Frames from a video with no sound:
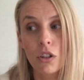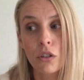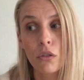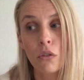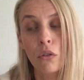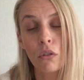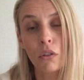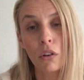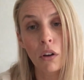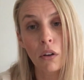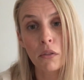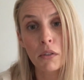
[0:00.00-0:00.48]

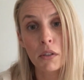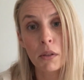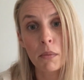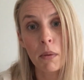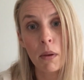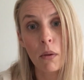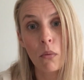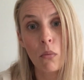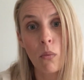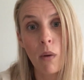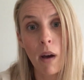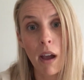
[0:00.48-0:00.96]
not going to be
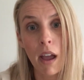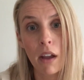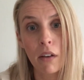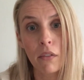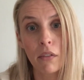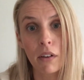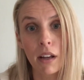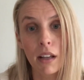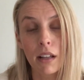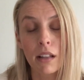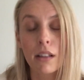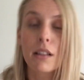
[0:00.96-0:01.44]

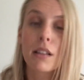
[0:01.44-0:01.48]
wearing